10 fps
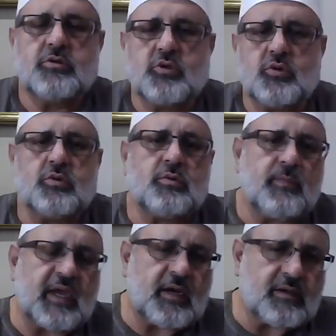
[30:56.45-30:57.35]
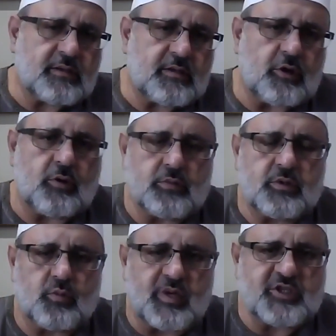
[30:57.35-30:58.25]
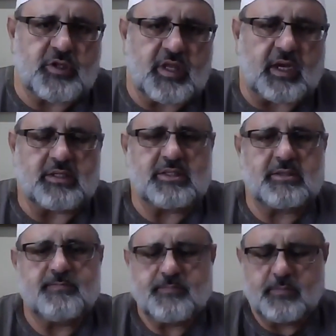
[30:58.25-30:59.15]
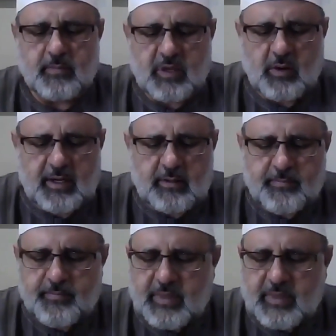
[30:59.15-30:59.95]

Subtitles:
to make it, to rush things, right?